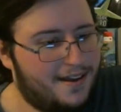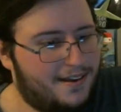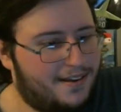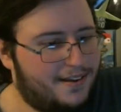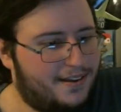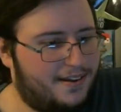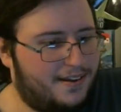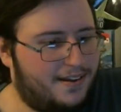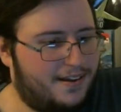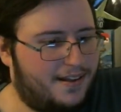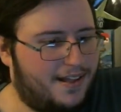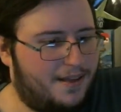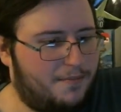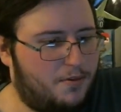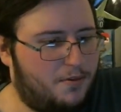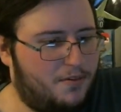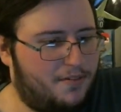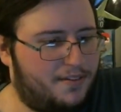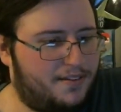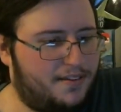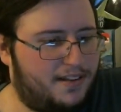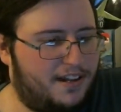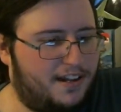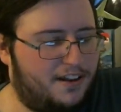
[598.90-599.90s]
you know, that
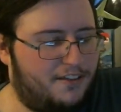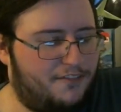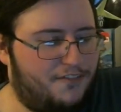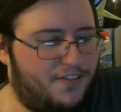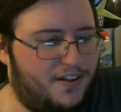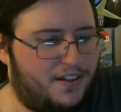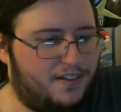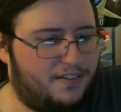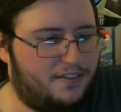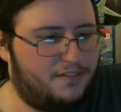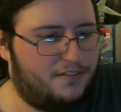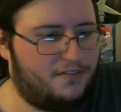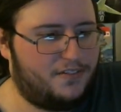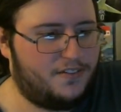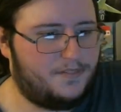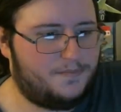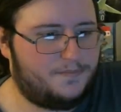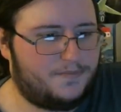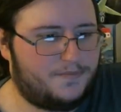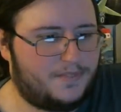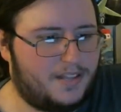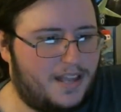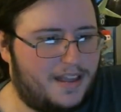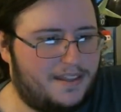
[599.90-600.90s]
movie's inoffensive,
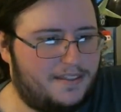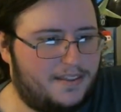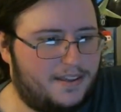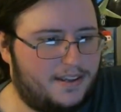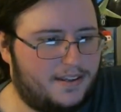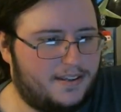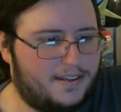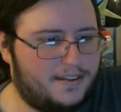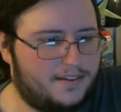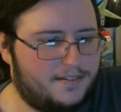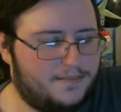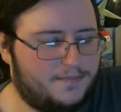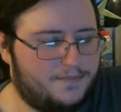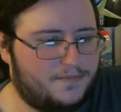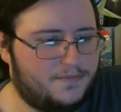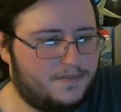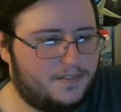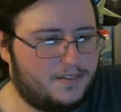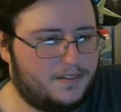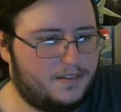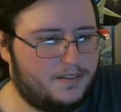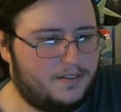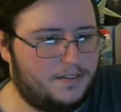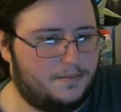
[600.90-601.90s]
I think,
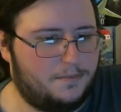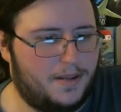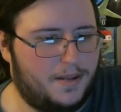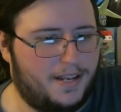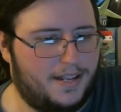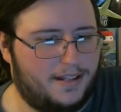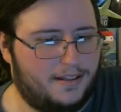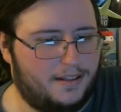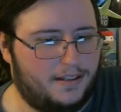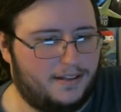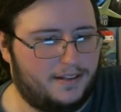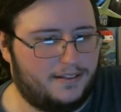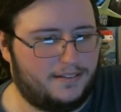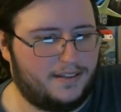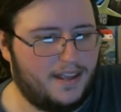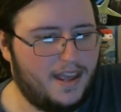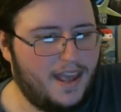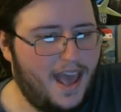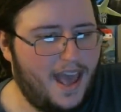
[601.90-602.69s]
to me at least.